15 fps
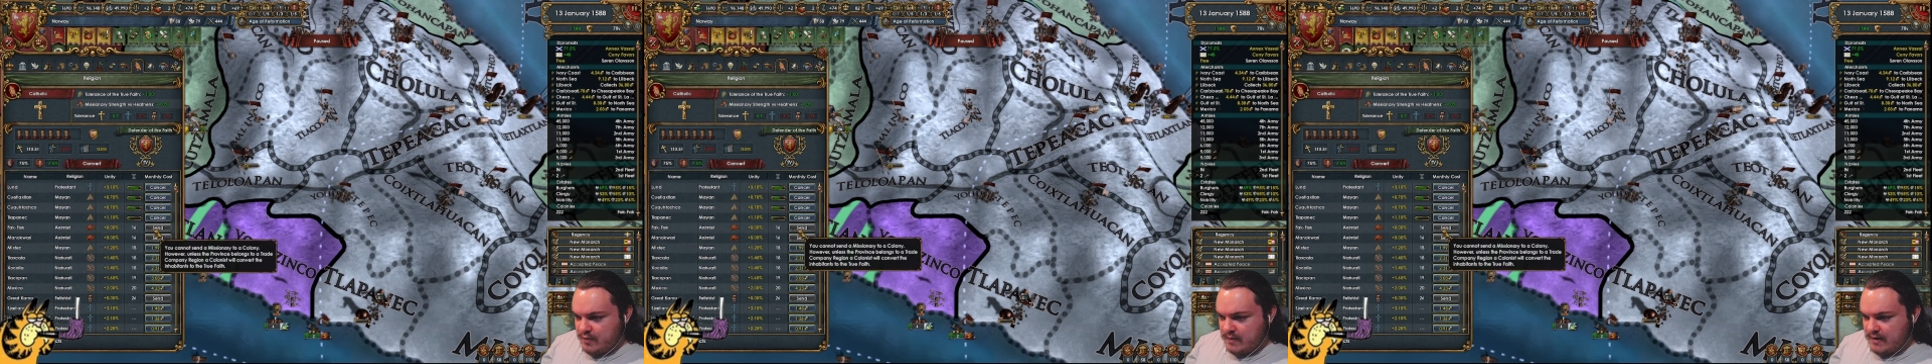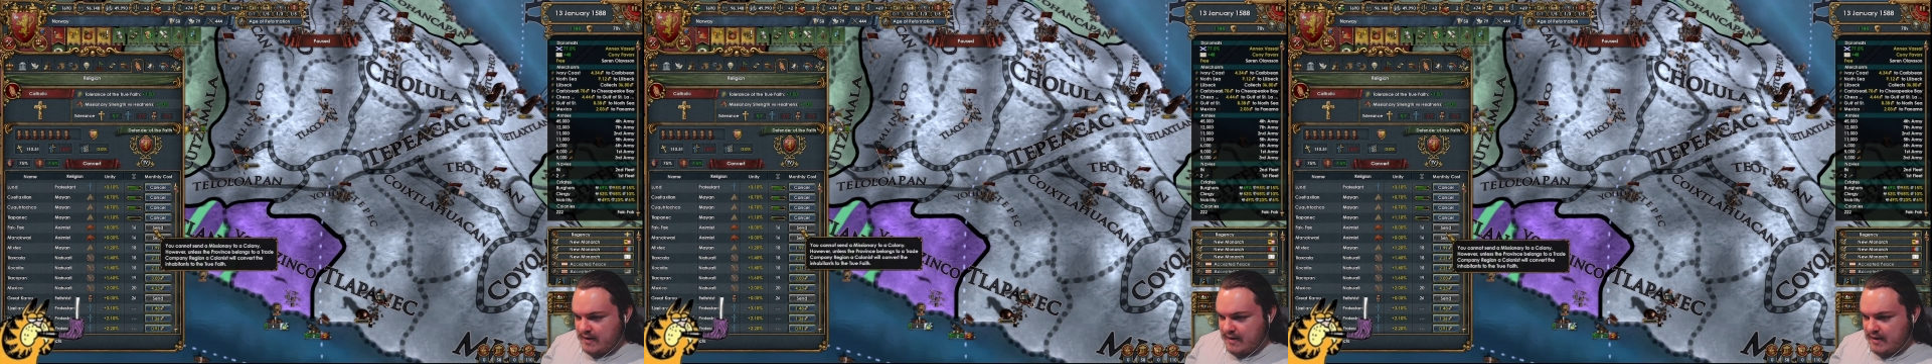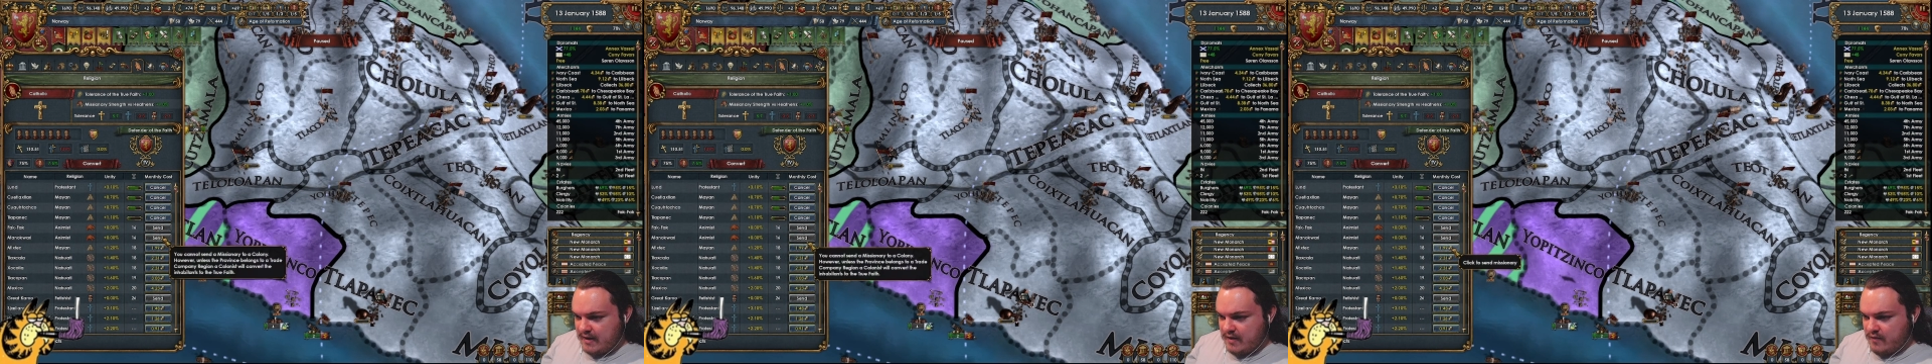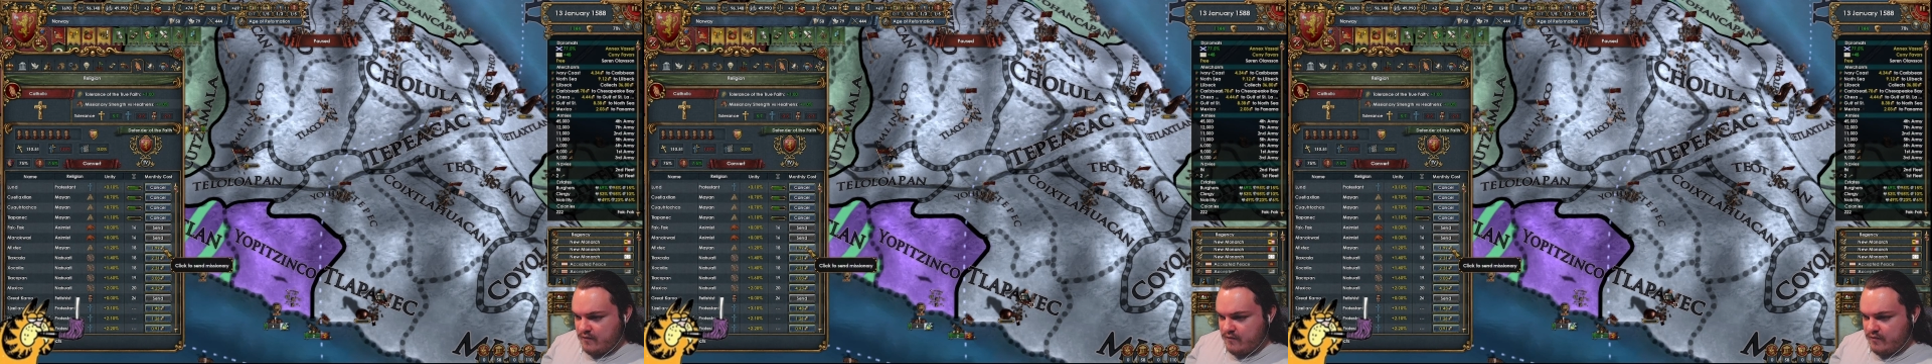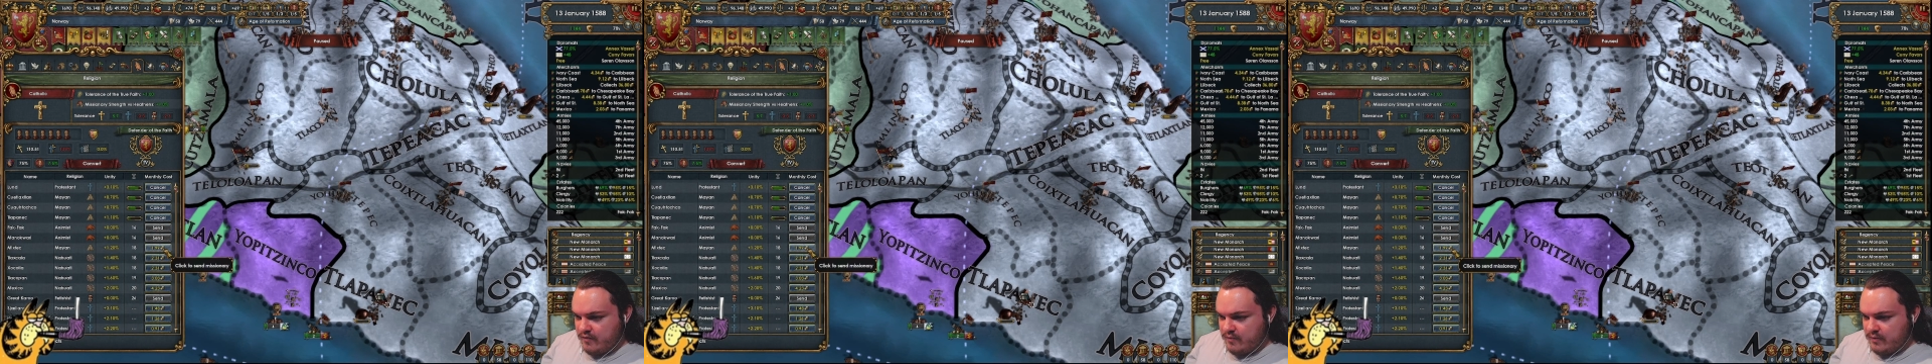that have
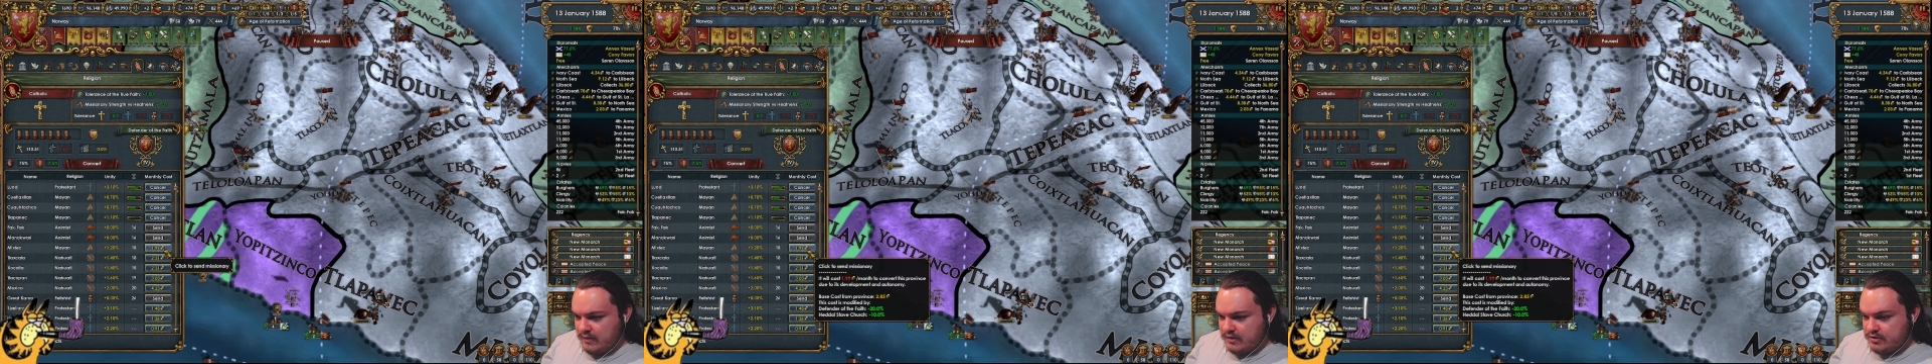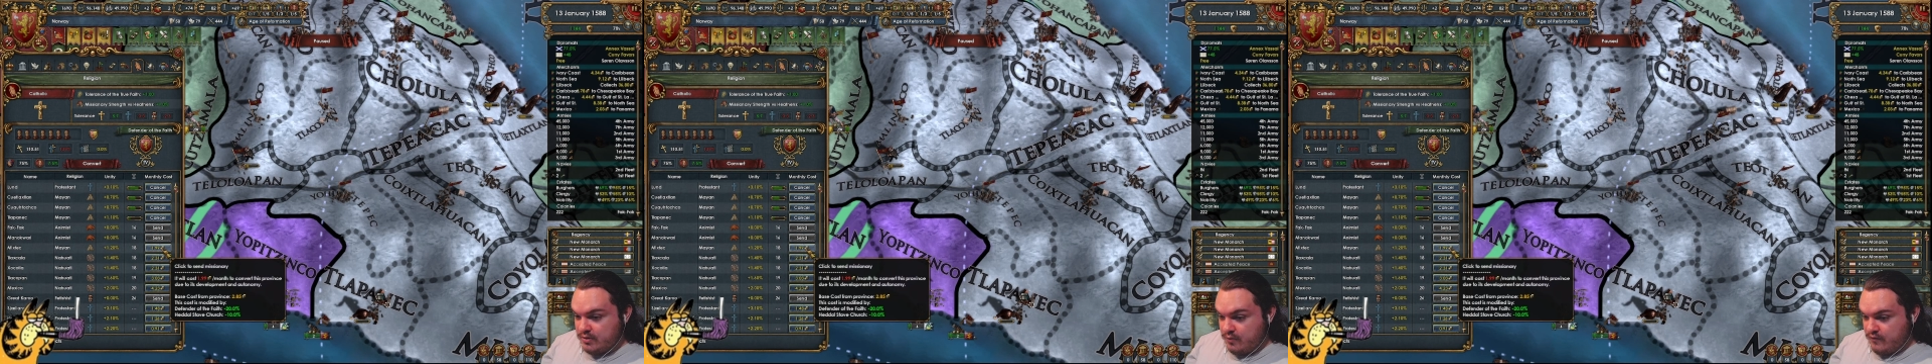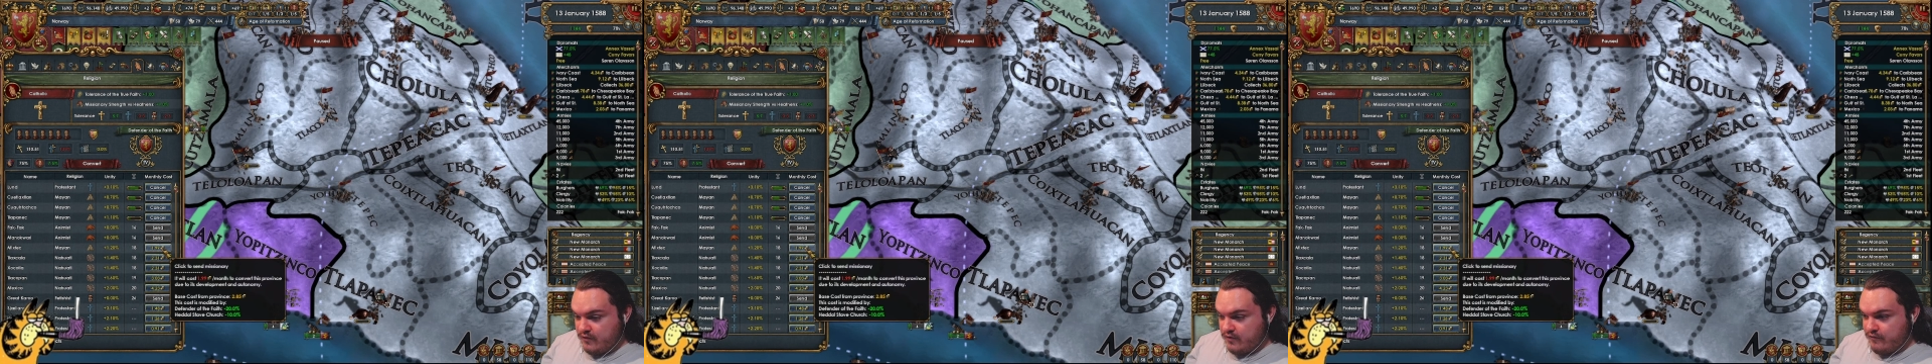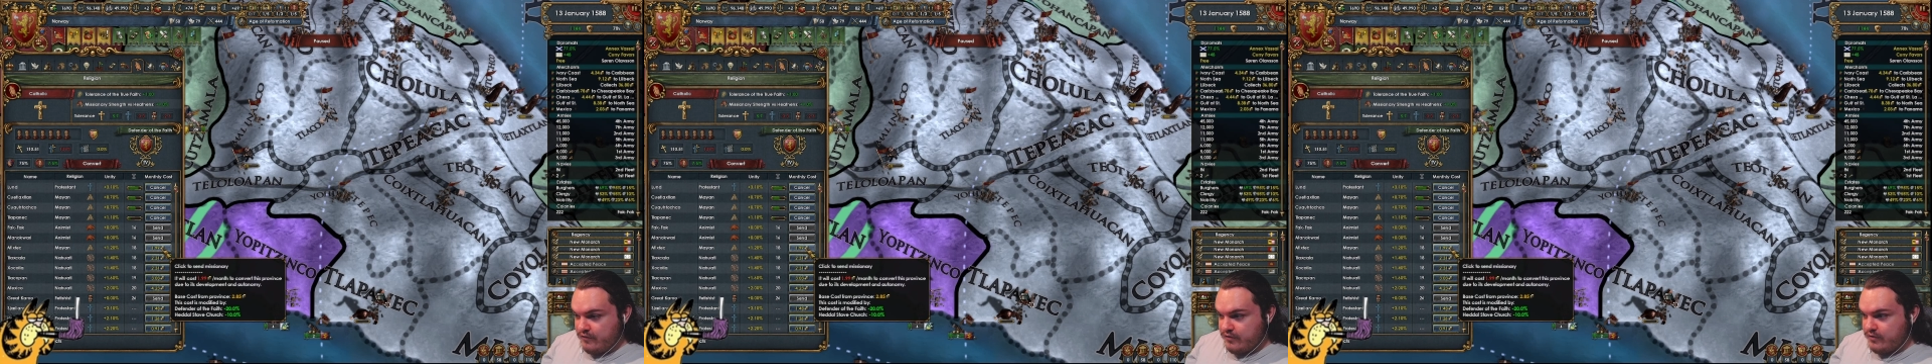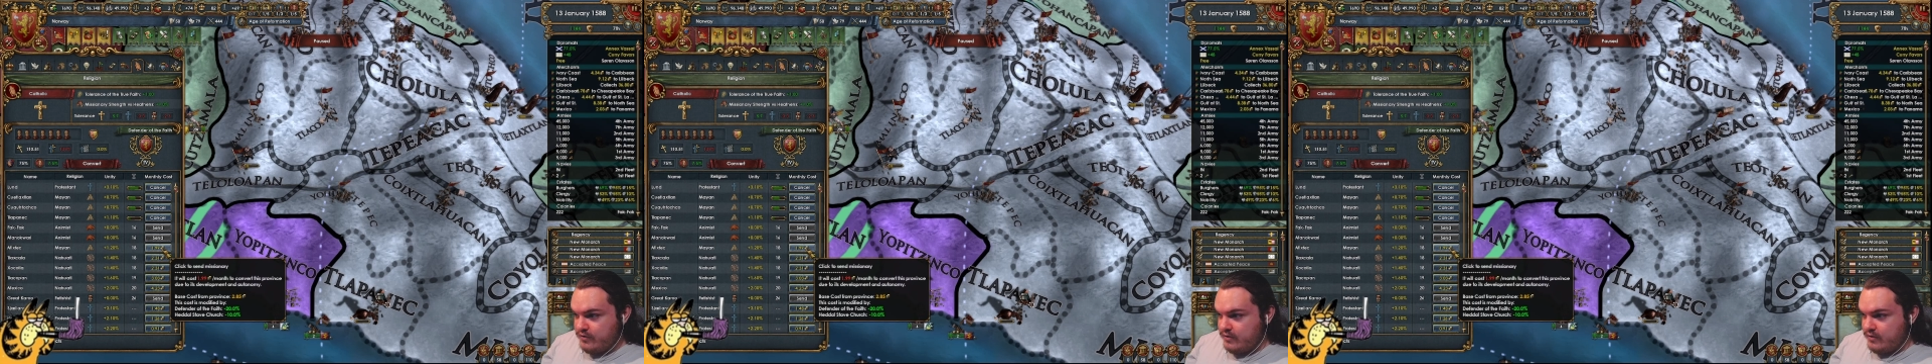religious fervor.